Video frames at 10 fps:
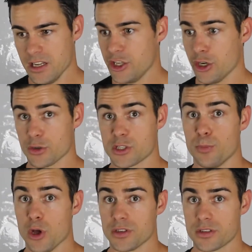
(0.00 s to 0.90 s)
you know,
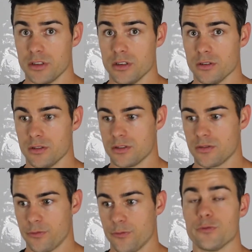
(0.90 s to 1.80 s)
sponsored
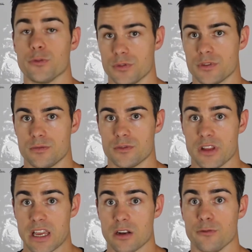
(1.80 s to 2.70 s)
so
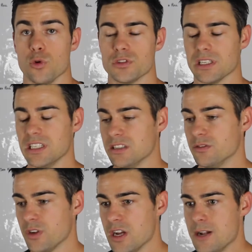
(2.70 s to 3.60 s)
they can afford to live,